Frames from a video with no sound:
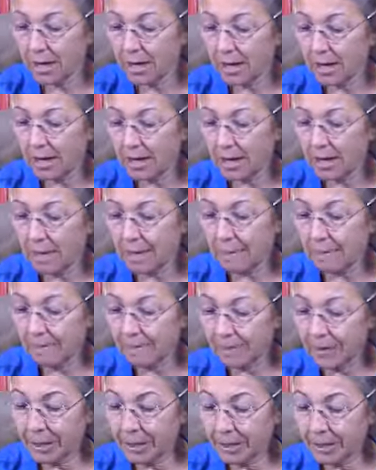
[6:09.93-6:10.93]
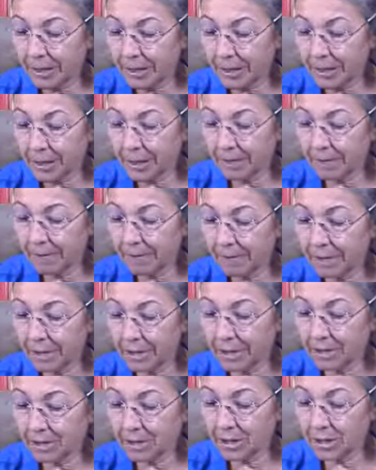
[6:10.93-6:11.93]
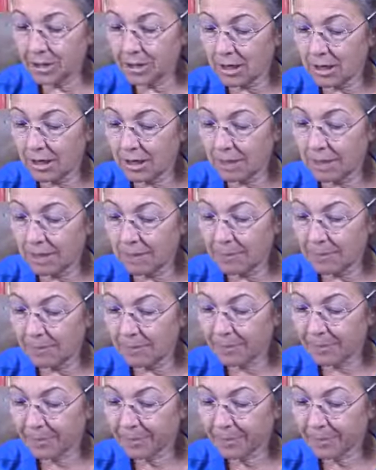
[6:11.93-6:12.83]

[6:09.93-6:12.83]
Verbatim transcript: Um, and it can affect um,